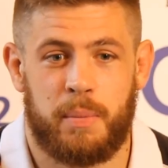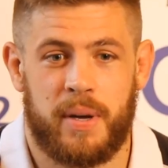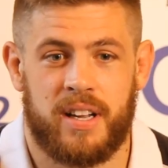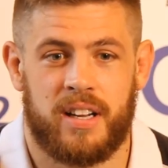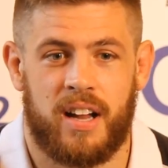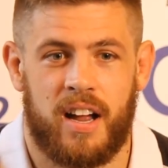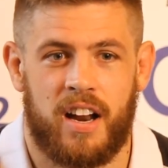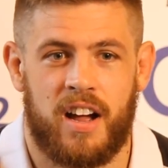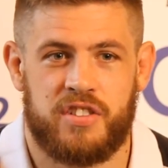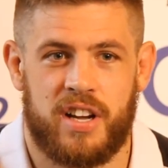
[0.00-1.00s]
going to be a
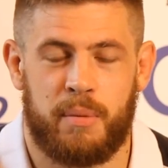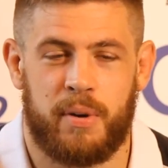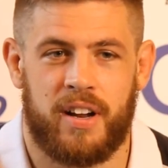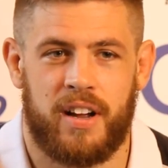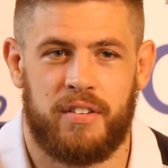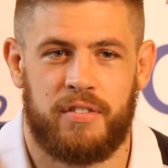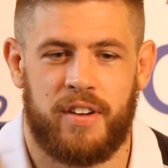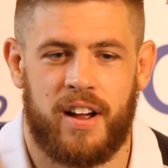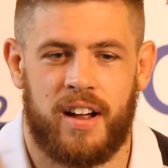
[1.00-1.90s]
large element of